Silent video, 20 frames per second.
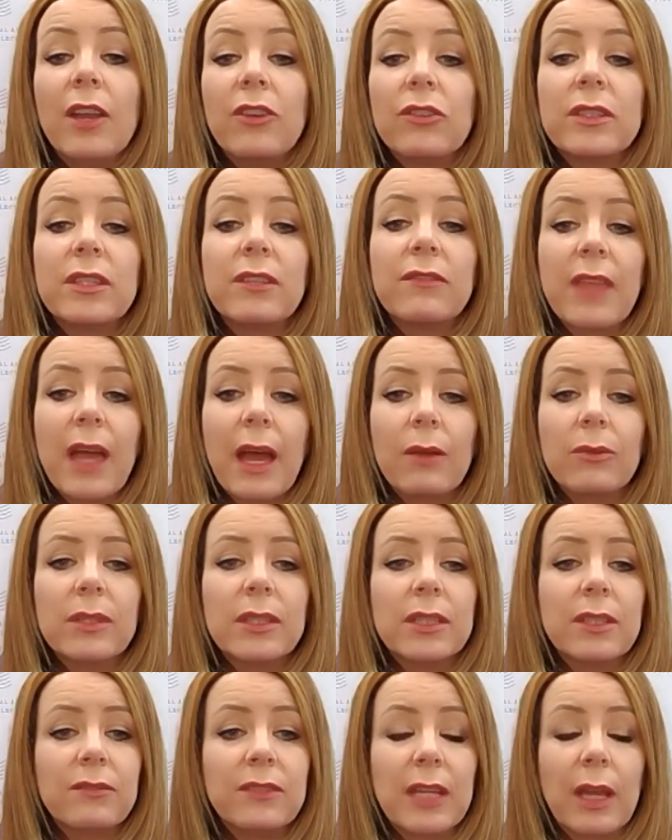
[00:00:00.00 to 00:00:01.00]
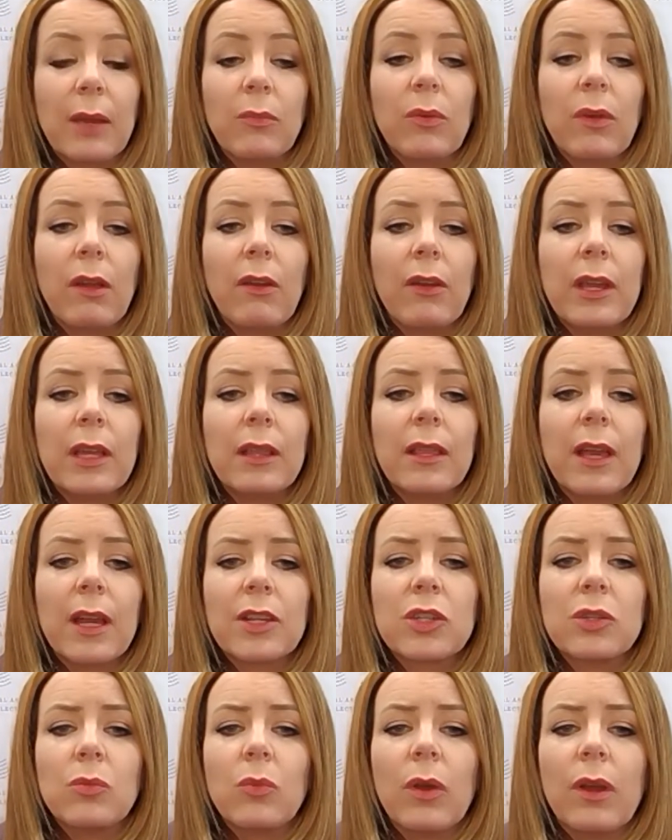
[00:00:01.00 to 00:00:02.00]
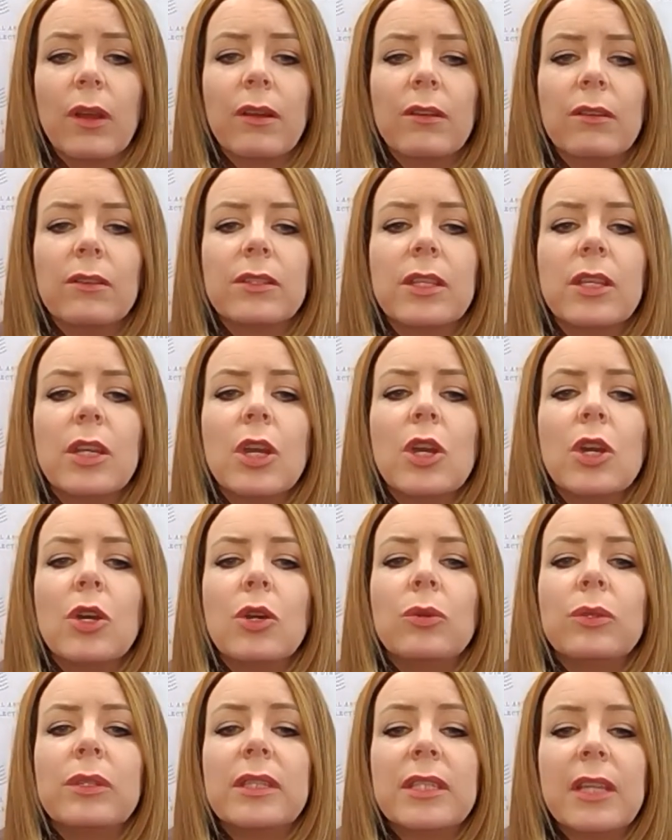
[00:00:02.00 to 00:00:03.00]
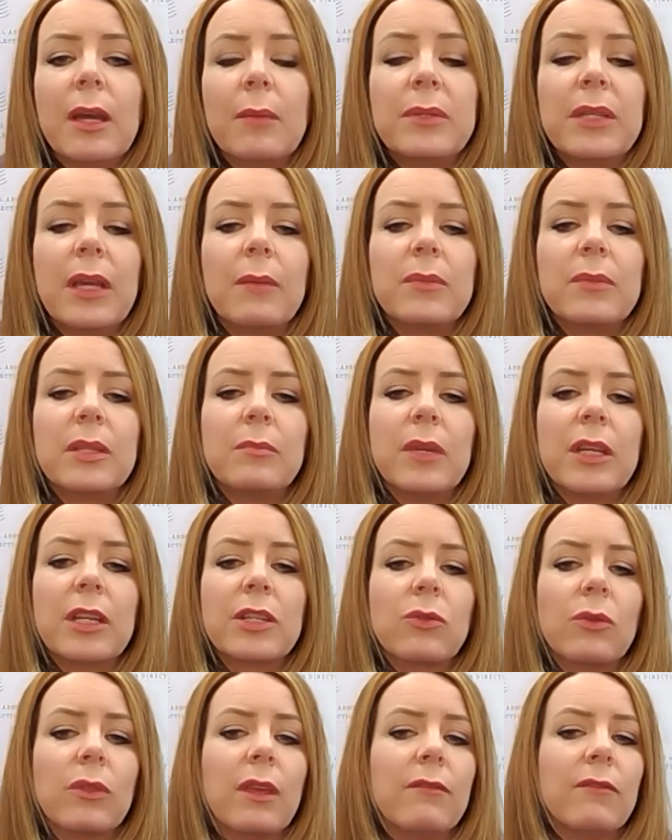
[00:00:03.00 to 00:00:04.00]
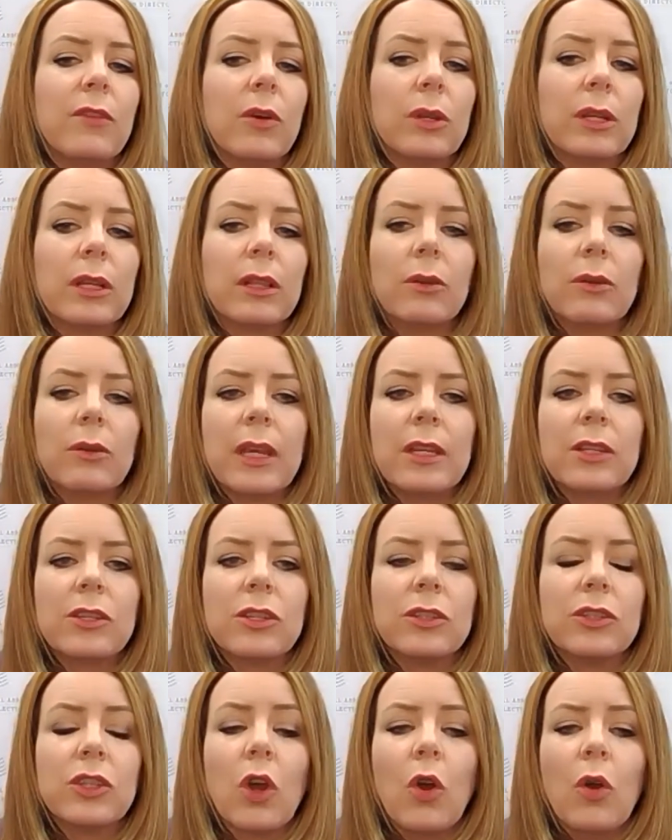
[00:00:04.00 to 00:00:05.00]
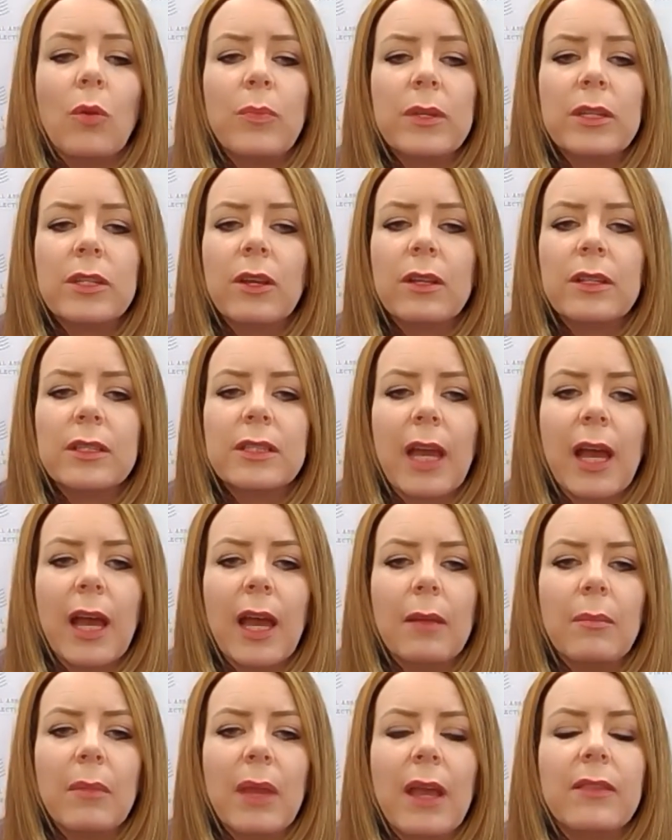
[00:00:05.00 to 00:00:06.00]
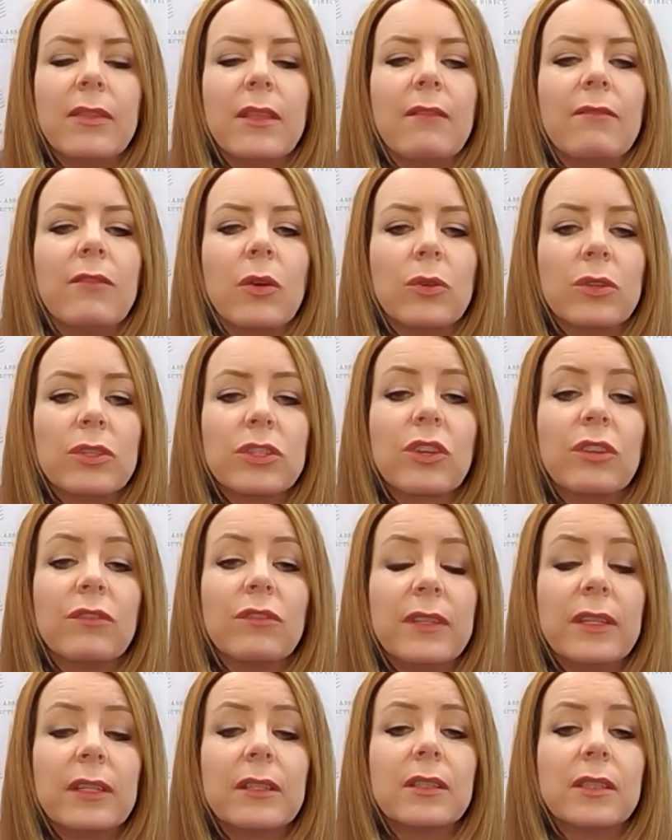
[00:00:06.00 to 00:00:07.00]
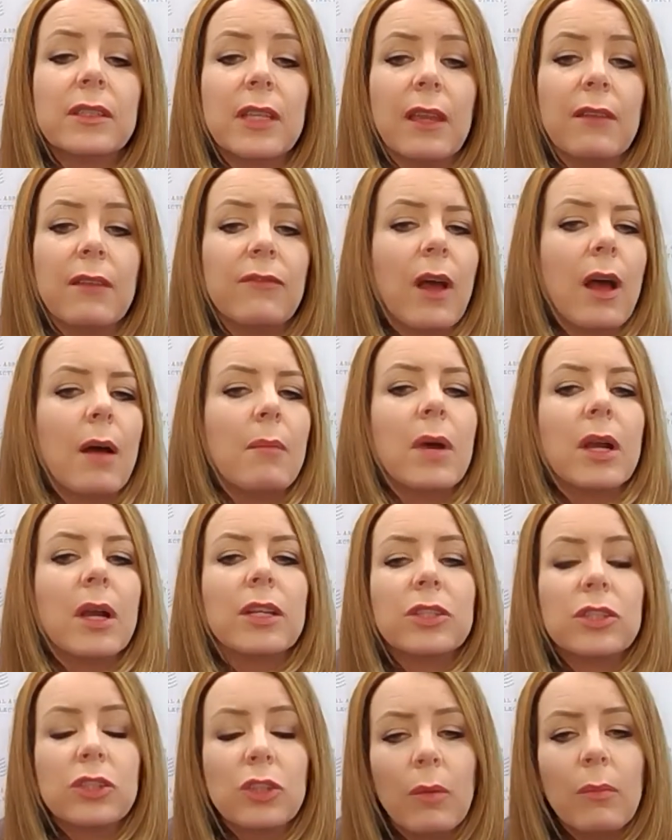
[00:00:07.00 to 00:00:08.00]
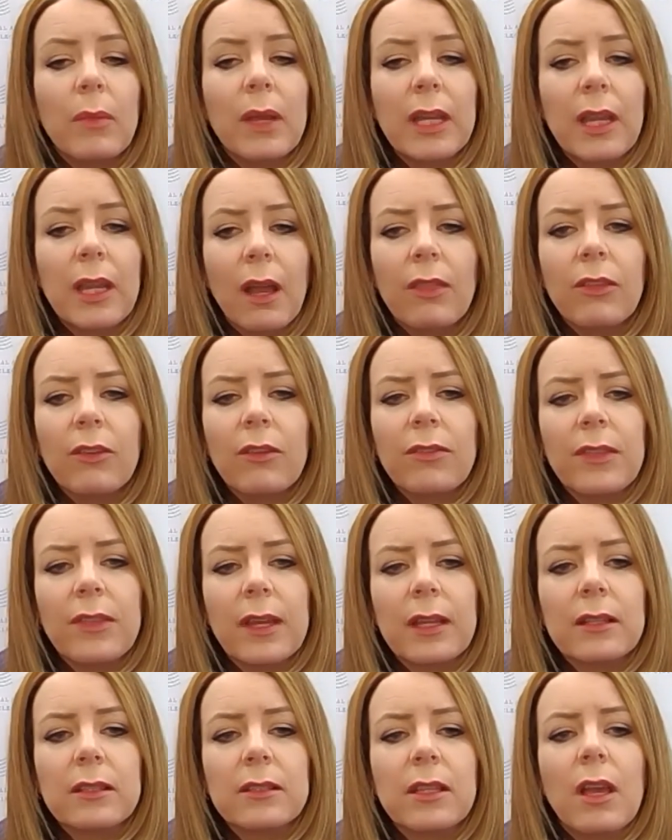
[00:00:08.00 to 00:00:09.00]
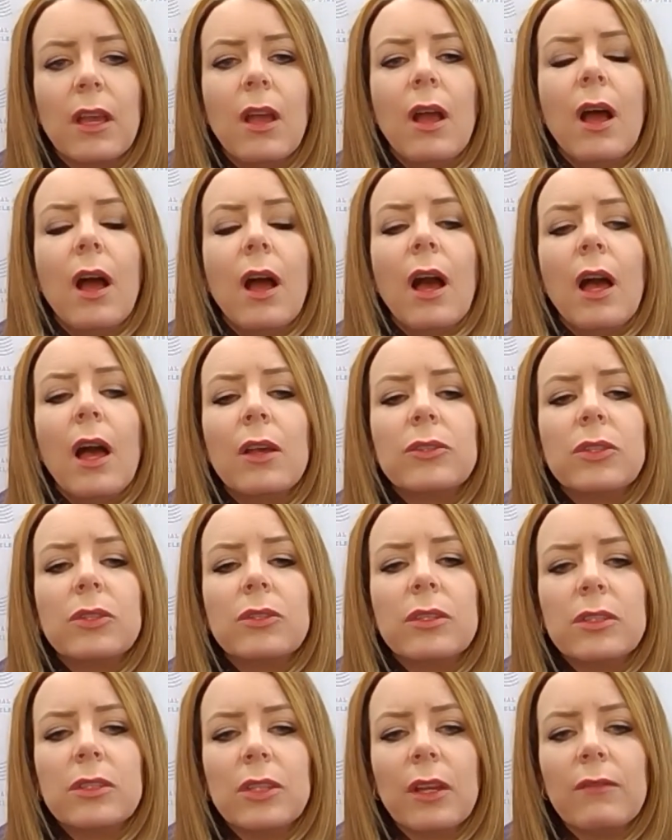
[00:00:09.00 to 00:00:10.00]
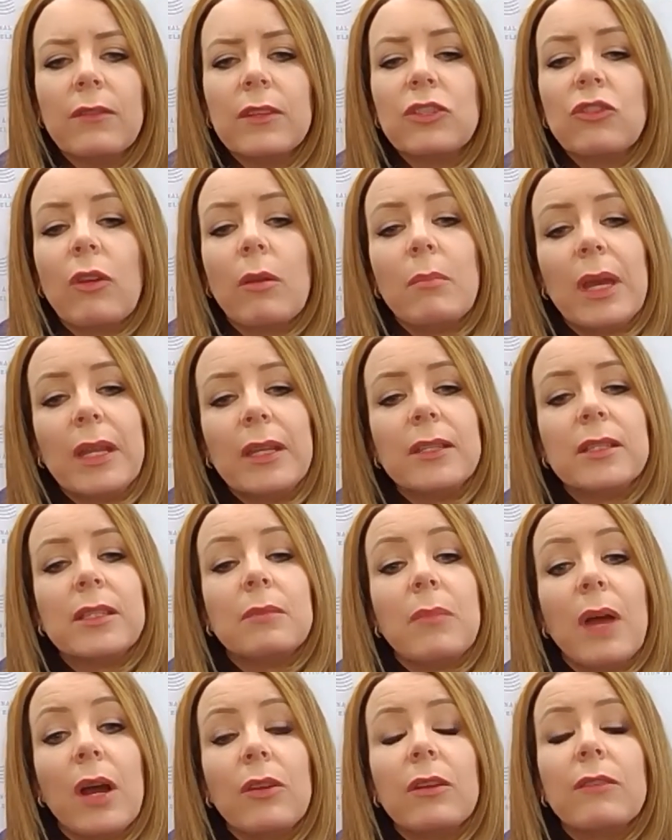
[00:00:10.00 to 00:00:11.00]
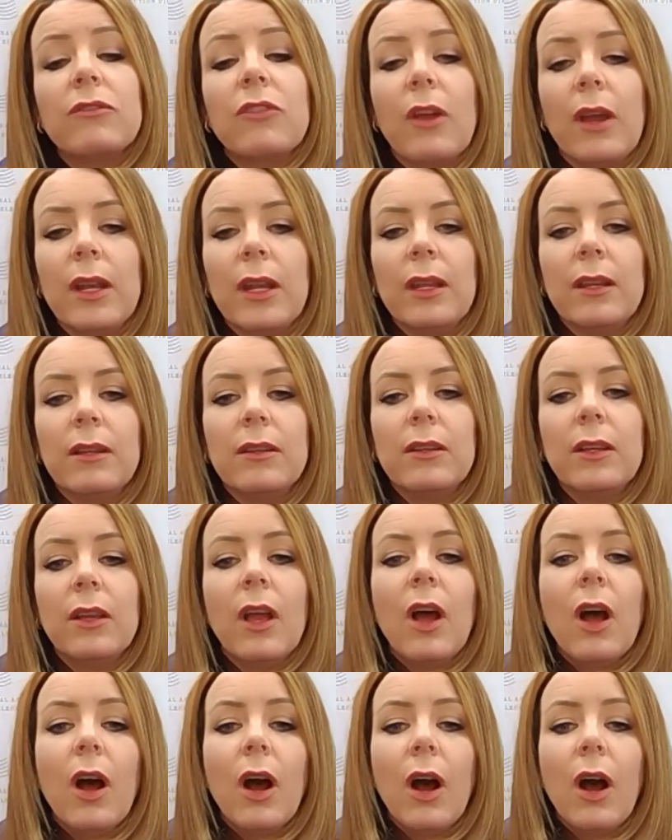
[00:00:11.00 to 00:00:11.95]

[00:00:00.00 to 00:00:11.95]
The hundreds of thousands of temporary election workers who stepped up to make sure that voting locations opened on time and that voters could feel safe, among so many other things, also deserve a tremendous amount of credit.